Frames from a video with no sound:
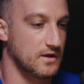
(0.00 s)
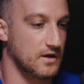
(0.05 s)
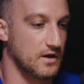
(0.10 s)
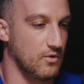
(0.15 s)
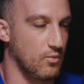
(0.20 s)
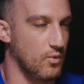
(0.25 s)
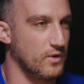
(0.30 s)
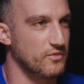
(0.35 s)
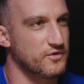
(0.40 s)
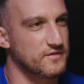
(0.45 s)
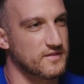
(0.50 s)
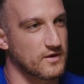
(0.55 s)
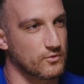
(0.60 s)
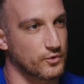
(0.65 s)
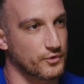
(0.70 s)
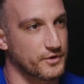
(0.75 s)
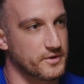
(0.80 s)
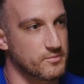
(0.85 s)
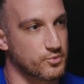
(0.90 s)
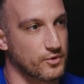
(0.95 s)
Uh, one thing that
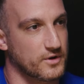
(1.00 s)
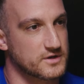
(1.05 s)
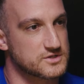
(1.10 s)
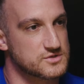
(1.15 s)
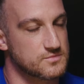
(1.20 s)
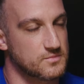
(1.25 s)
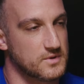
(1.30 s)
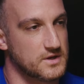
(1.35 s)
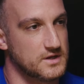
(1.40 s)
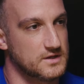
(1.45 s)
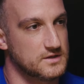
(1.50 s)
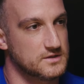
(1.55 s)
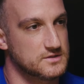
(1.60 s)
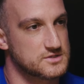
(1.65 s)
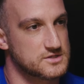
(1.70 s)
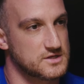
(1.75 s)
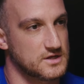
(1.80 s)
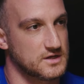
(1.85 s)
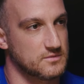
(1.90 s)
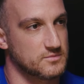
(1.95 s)
really impressed me,
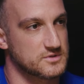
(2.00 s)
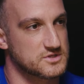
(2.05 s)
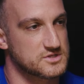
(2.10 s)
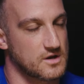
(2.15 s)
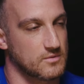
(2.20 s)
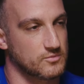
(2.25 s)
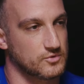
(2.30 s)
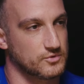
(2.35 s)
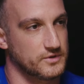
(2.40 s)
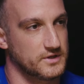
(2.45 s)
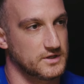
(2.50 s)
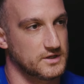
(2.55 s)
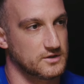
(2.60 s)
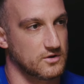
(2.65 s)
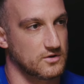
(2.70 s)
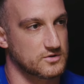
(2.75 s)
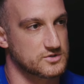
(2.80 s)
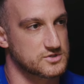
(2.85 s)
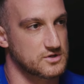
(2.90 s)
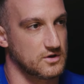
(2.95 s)
seeing him in summer league and
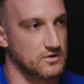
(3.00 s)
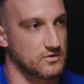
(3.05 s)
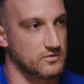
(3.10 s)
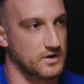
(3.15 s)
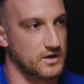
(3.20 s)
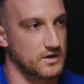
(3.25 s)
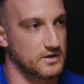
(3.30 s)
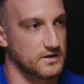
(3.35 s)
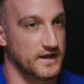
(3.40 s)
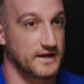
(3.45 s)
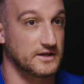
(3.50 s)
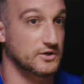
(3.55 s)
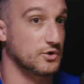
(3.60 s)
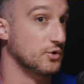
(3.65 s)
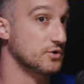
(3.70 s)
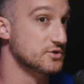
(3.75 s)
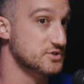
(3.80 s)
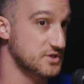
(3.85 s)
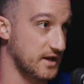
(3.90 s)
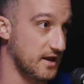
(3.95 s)
also uh, at
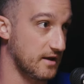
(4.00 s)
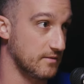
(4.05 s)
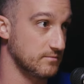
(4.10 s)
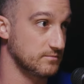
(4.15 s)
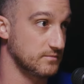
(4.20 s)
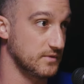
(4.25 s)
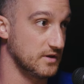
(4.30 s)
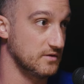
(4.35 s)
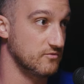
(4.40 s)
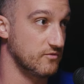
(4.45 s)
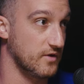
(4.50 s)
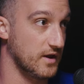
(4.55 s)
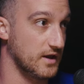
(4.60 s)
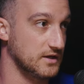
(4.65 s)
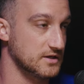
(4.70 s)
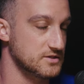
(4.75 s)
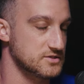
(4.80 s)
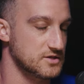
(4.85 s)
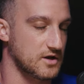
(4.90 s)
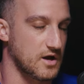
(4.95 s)
Gerg's camp in
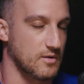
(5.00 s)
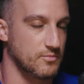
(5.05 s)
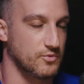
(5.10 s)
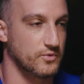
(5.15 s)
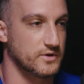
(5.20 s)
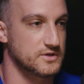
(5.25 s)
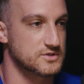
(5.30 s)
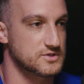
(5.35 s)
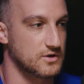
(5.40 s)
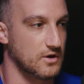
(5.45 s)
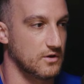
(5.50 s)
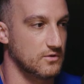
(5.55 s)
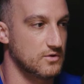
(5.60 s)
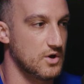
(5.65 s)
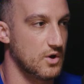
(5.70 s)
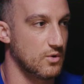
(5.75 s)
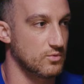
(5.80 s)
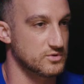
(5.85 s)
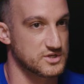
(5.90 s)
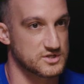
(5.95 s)
Vegas a couple weeks ago,
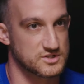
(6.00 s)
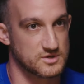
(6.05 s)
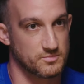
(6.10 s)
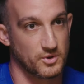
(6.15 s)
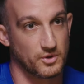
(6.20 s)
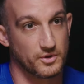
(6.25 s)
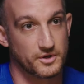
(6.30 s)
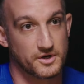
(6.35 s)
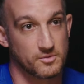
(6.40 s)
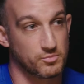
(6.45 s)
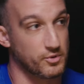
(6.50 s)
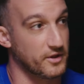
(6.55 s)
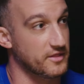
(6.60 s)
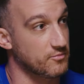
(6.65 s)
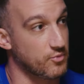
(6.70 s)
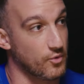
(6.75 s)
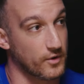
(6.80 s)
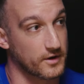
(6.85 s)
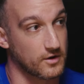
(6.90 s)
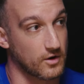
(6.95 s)
was his ability to play the
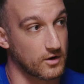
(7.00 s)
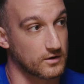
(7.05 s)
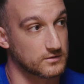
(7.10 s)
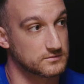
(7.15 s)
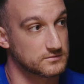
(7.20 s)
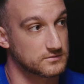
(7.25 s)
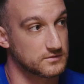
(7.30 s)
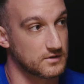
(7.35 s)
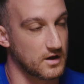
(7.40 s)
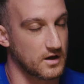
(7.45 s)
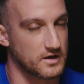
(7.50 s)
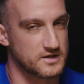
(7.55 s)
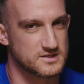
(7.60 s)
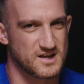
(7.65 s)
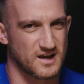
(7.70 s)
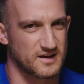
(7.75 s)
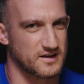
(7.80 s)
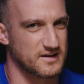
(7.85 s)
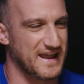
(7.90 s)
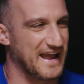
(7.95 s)
point guard. Uh, he's
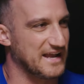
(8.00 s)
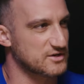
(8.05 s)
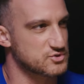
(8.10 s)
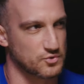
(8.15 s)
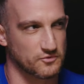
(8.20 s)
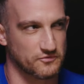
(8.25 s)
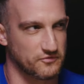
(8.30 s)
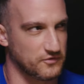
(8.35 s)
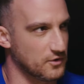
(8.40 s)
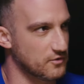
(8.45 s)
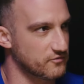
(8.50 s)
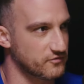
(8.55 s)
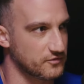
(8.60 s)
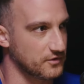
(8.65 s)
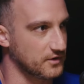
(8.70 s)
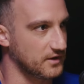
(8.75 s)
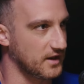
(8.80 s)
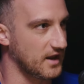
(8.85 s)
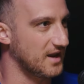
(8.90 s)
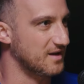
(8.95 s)
got a natural feel for
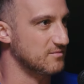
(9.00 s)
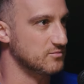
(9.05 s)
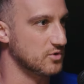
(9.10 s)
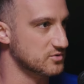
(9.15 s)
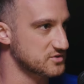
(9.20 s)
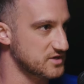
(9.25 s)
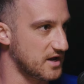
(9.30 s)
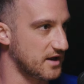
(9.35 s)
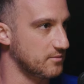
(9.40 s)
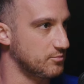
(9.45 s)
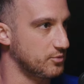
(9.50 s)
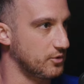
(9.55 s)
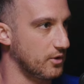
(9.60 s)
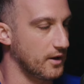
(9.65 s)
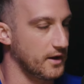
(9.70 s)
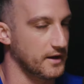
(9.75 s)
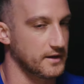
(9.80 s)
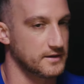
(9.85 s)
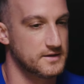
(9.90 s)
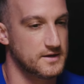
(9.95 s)
the game, knows how to
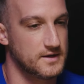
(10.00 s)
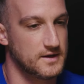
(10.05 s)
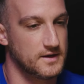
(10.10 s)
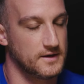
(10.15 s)
play.